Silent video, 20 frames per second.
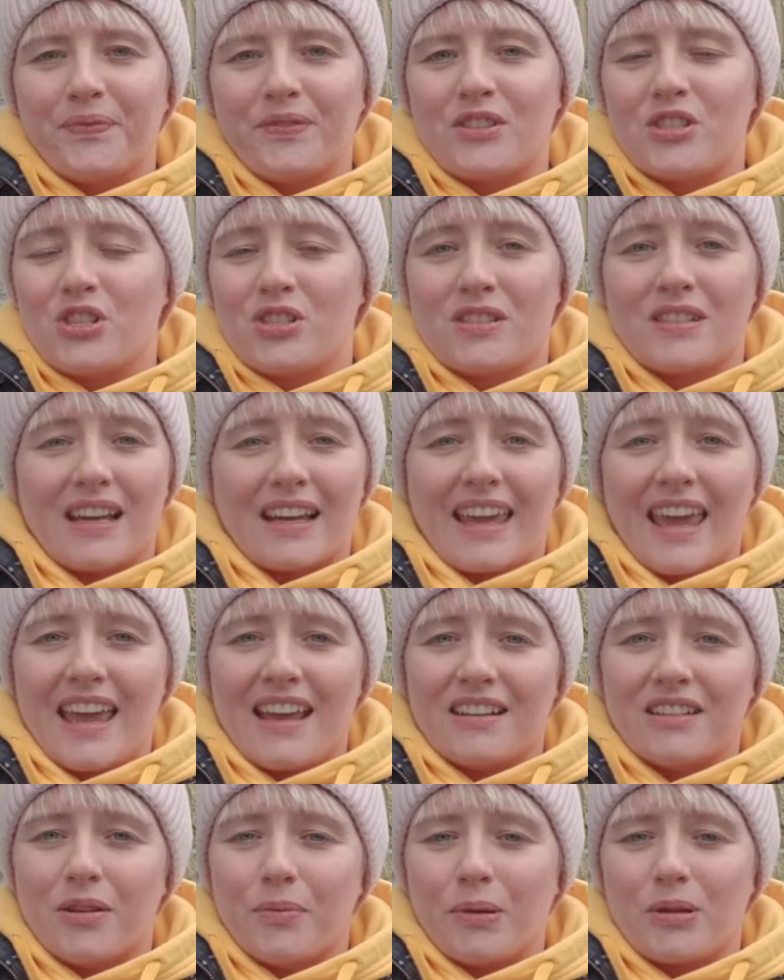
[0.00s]
just
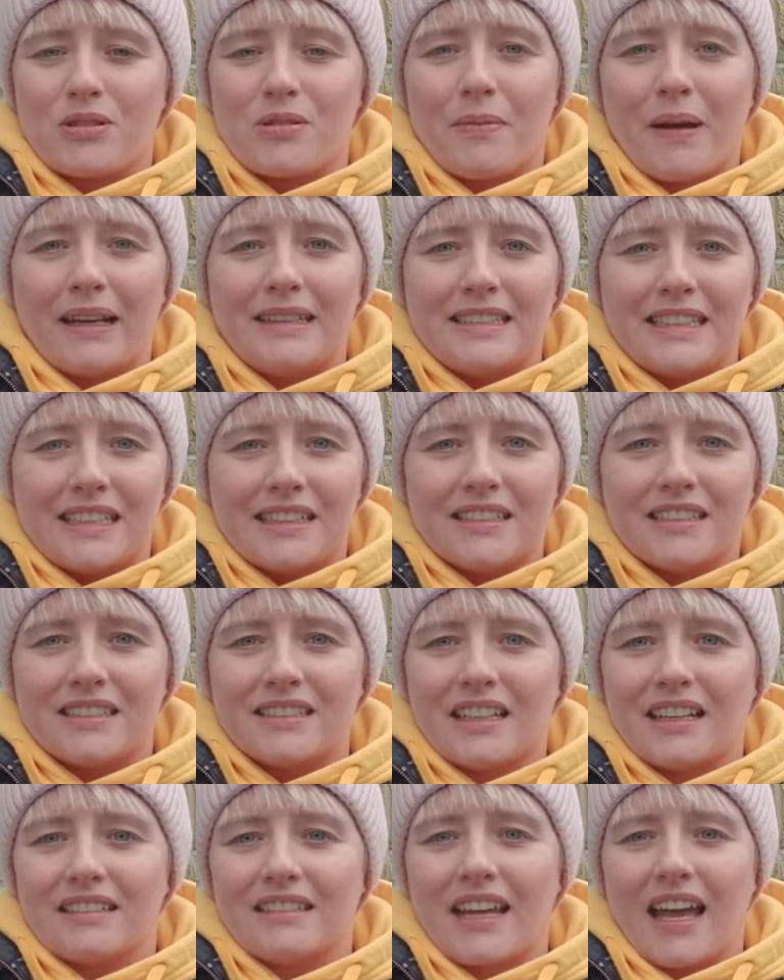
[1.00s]
again about some ideas
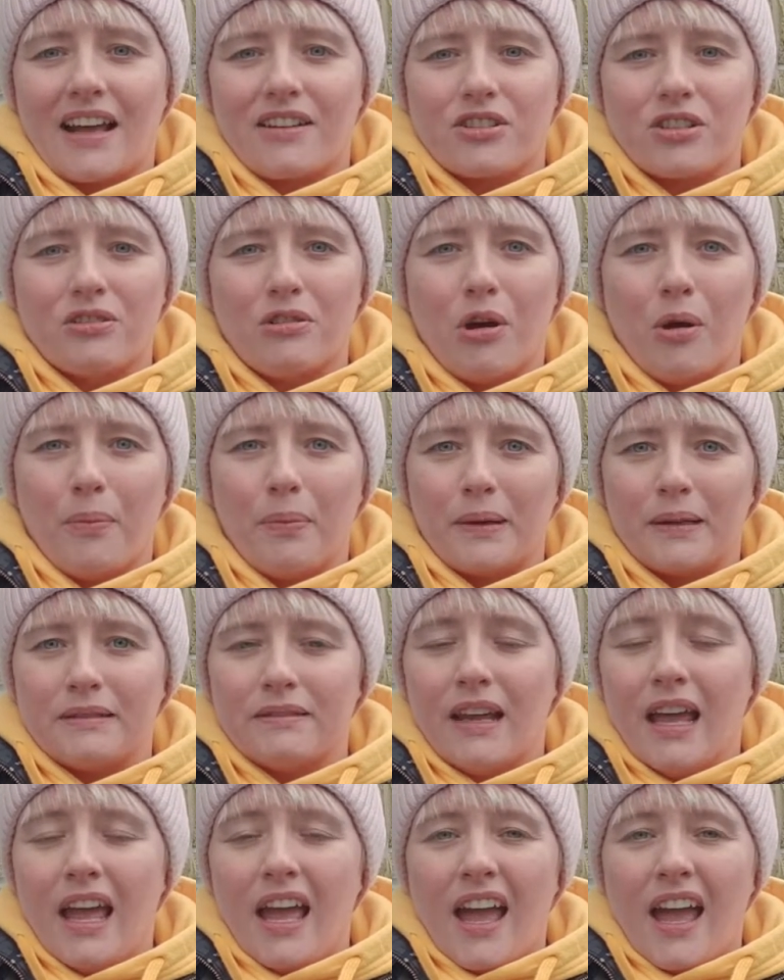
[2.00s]
and catching up and